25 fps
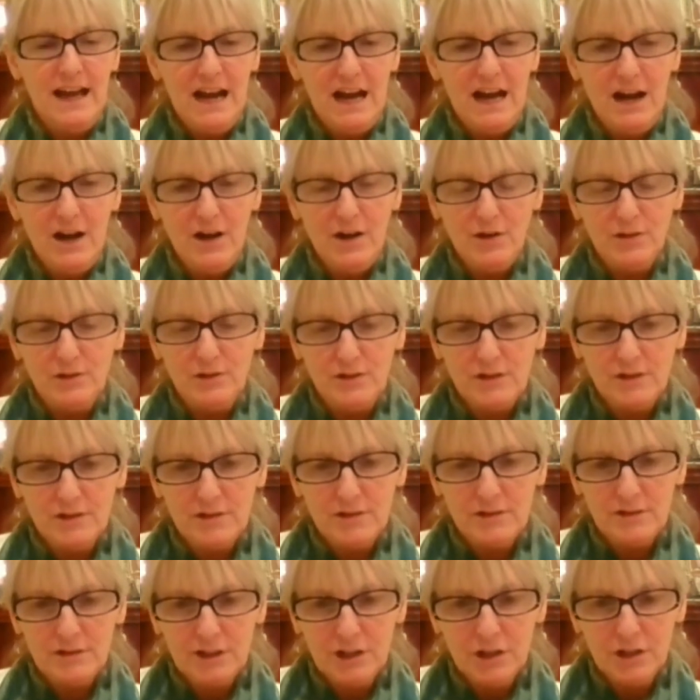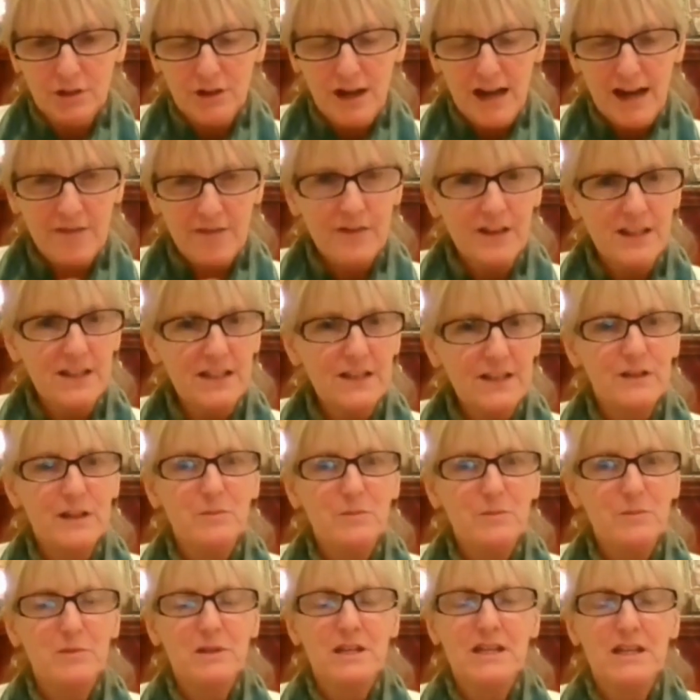and how, you know,
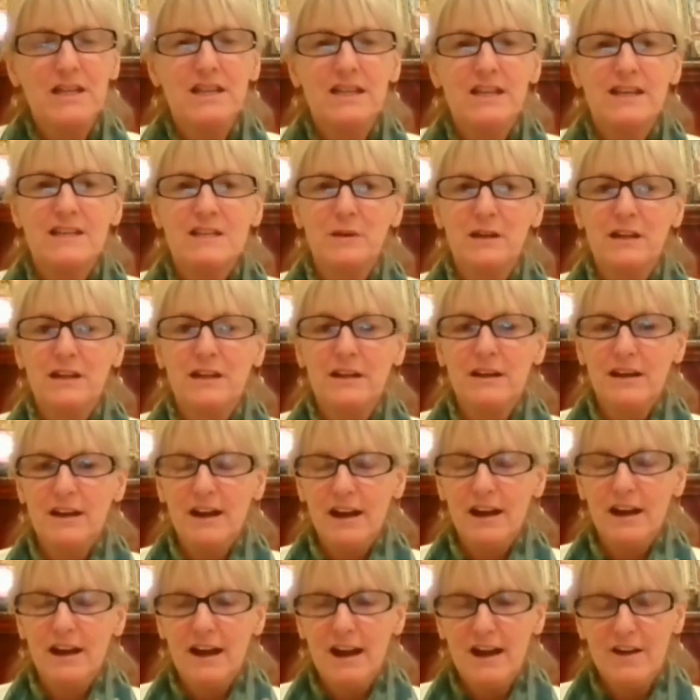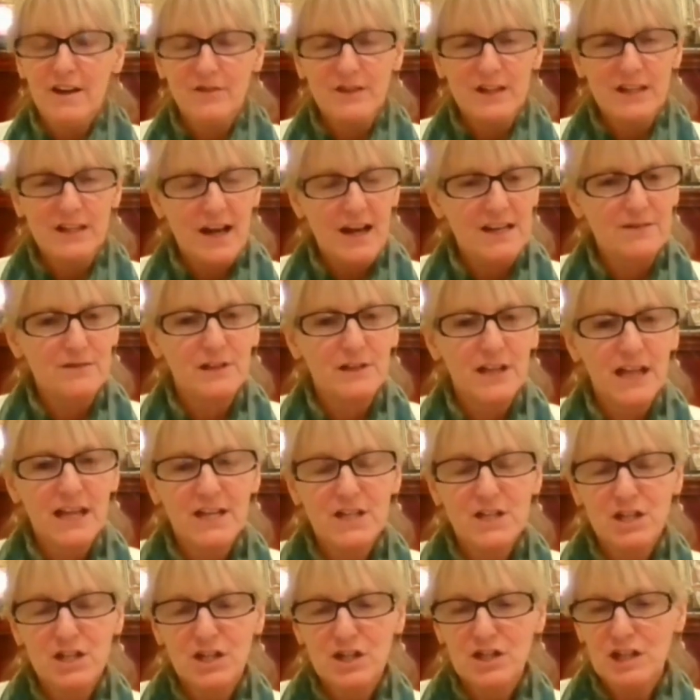every living being has been every kind
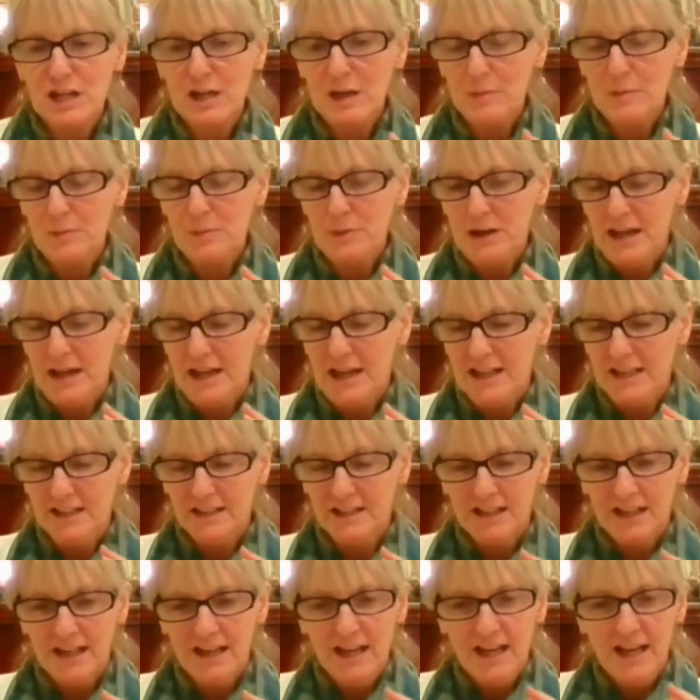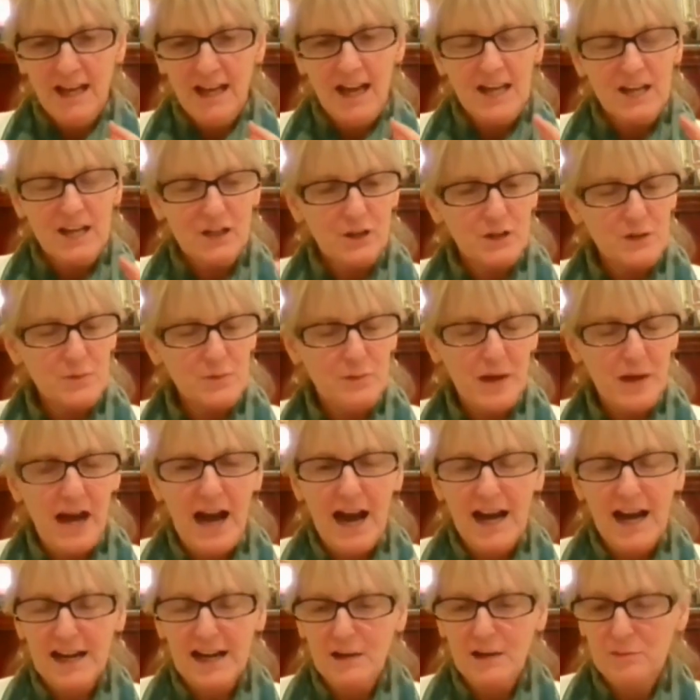of relationship, and it
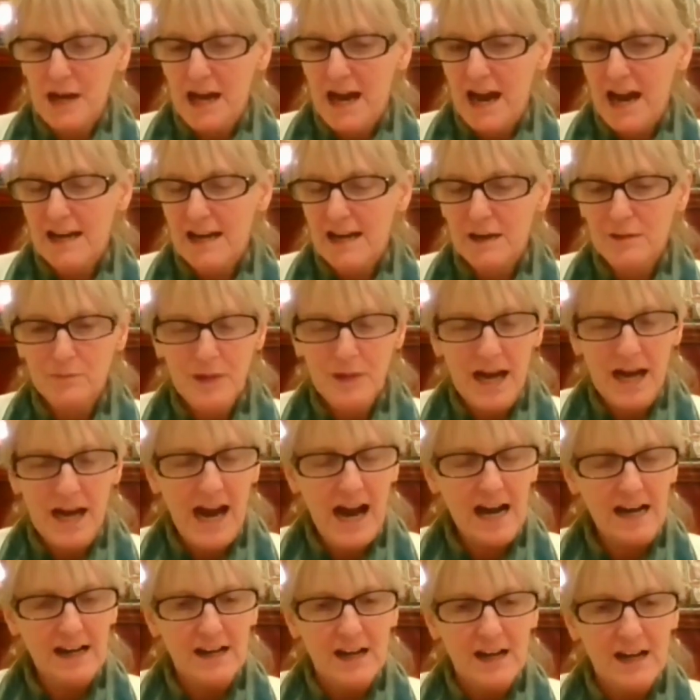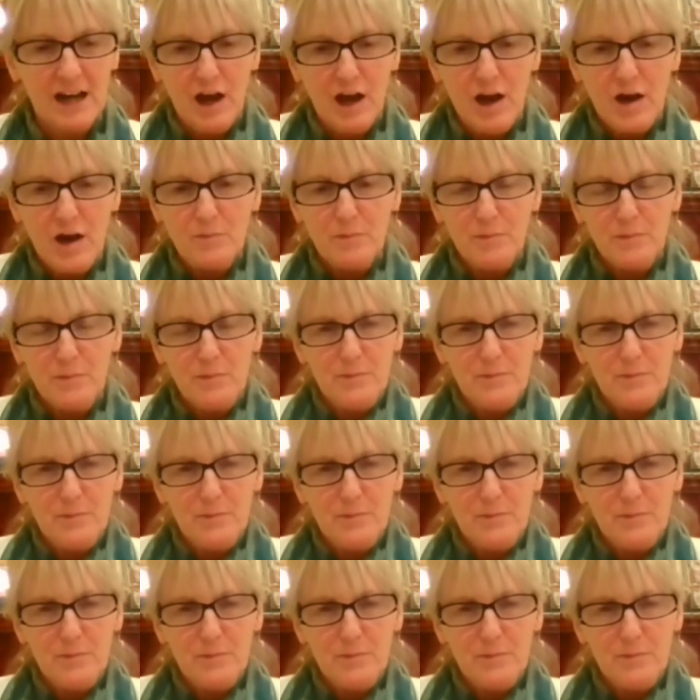goes back and back and back.